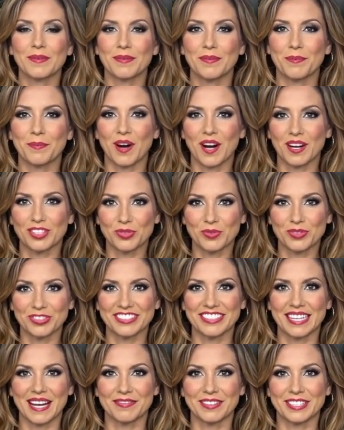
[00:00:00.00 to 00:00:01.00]
Module
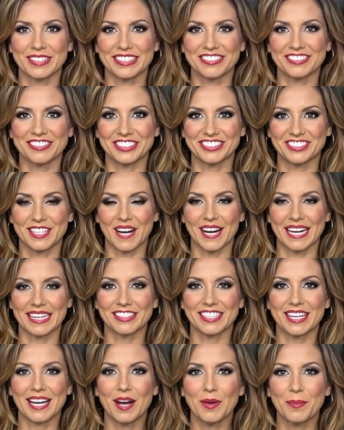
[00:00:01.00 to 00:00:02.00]
7 is designed
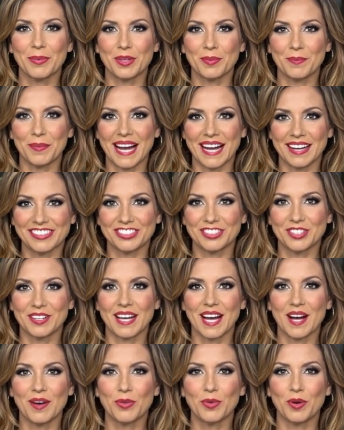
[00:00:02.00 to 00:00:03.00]
to help you master
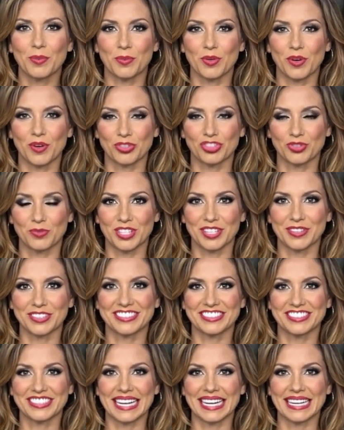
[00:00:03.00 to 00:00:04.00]
how to approach real
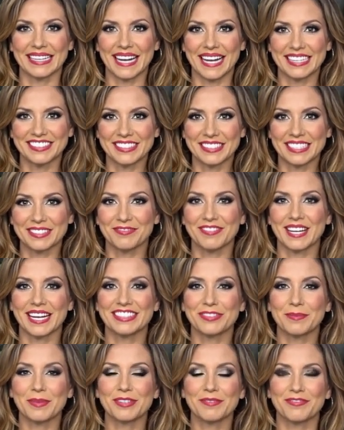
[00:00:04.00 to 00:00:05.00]
estate as an
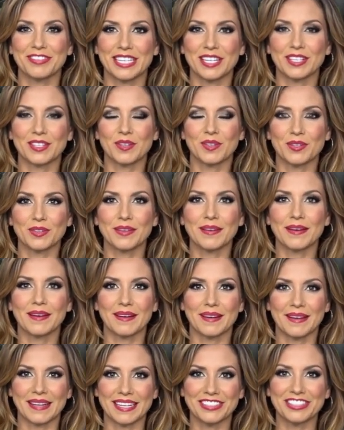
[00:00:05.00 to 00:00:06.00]
investment vehicle,
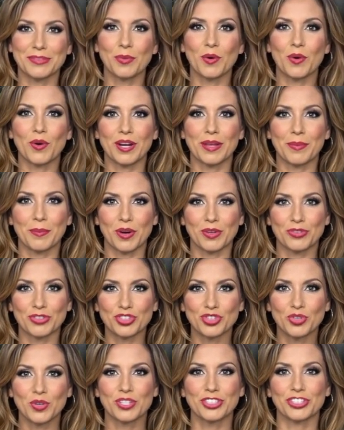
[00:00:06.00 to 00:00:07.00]
exploring both
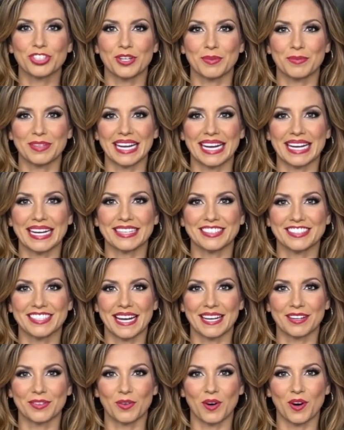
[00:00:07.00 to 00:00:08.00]
short-term gains
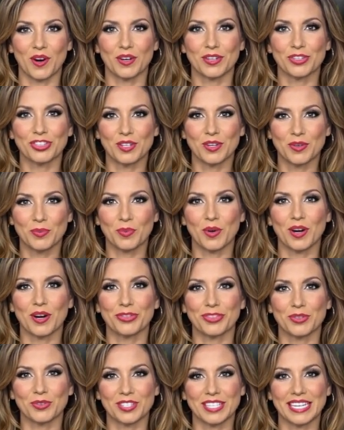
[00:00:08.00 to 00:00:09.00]
and long-term
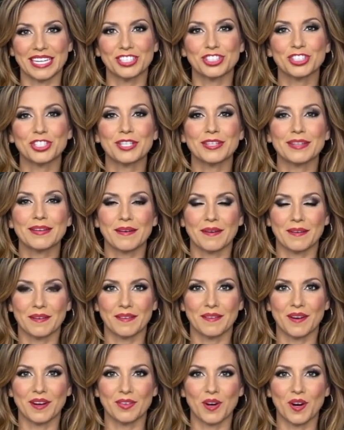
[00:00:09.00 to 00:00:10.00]
wealth creation,
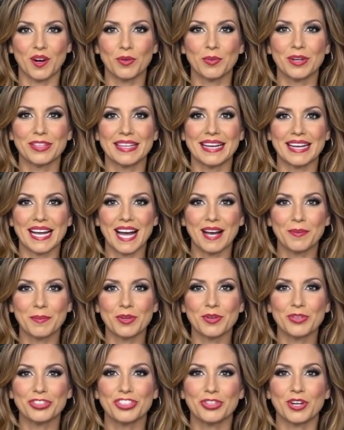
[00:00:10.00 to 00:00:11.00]
along with the
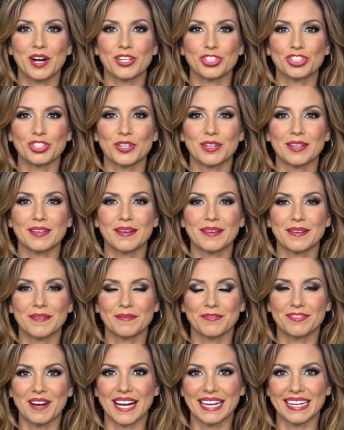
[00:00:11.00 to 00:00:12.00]
capital structure,
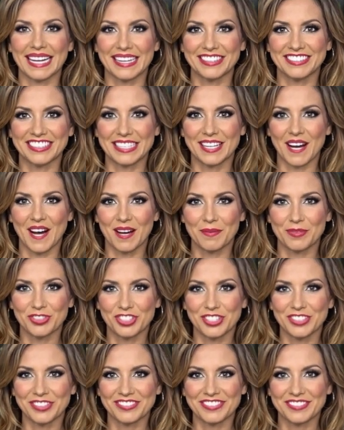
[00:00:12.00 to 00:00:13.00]
financing
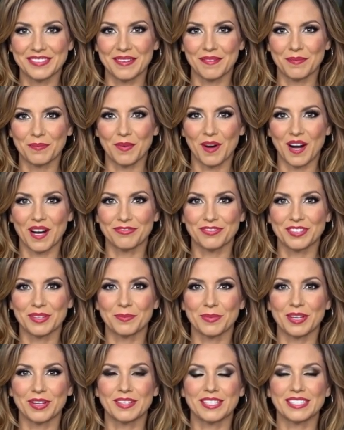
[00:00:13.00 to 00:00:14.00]
options,
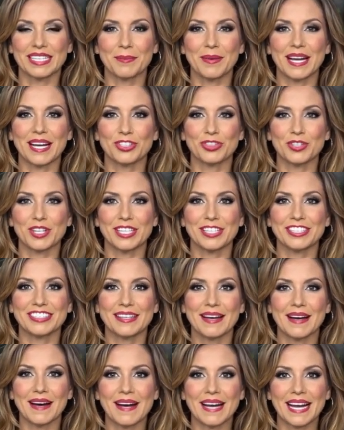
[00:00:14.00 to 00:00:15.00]
profitability metrics,
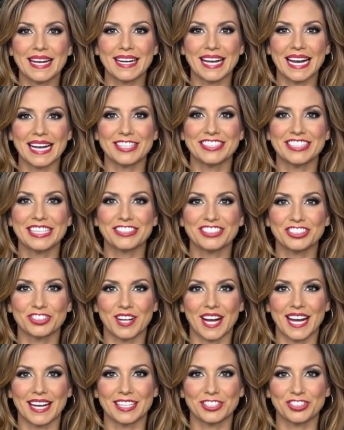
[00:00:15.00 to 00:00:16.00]
and exit
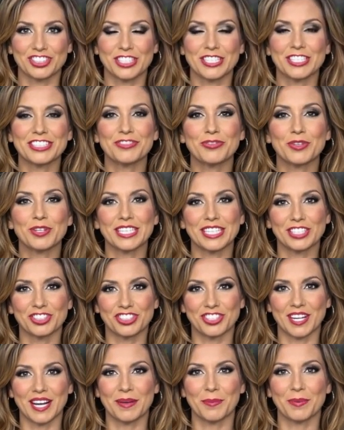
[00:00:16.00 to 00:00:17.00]
strategies for each
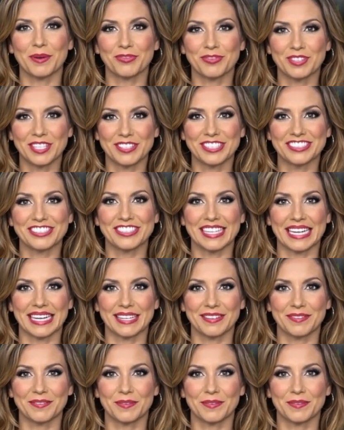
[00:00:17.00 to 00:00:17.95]
type of real estate.